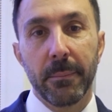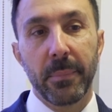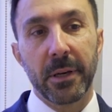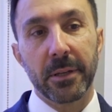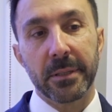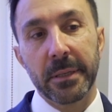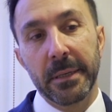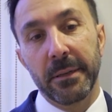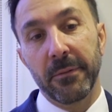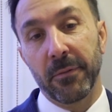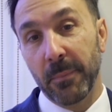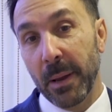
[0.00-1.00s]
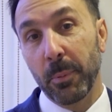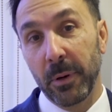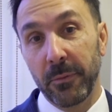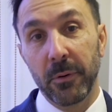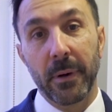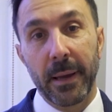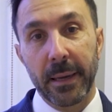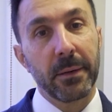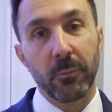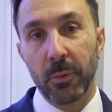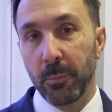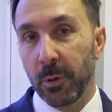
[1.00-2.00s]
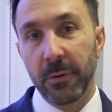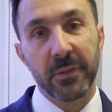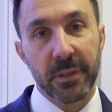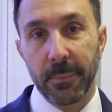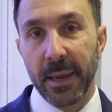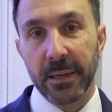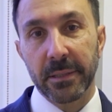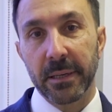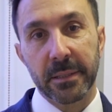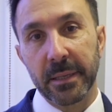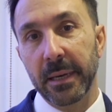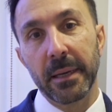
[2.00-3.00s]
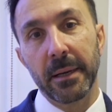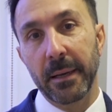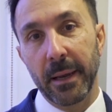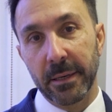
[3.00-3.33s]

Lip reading: because from my point of view, I can remove some excess skin,